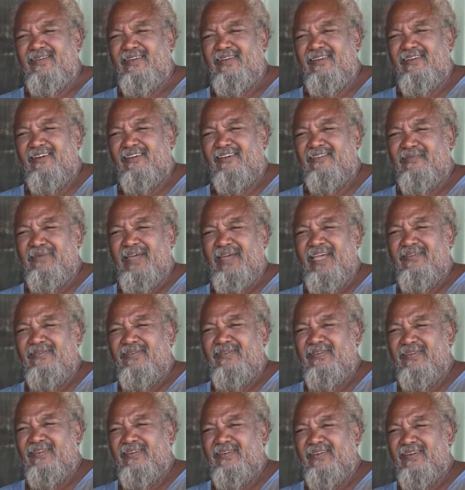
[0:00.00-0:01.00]
knocked back,
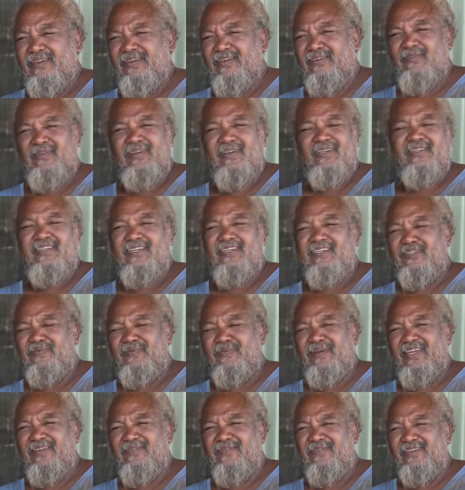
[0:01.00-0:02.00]
and we was there
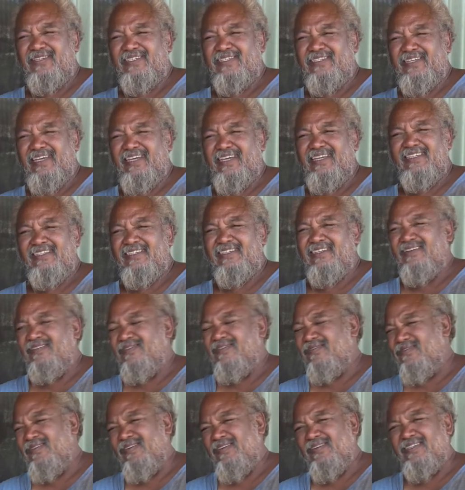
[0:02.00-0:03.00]
spraying for the station,
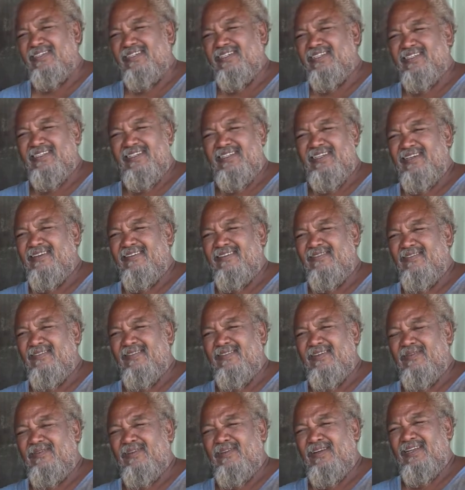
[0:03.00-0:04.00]
and we was just there.
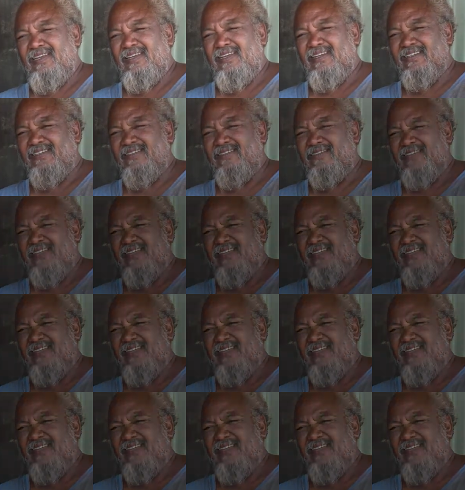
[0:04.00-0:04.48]
They wouldn't let us do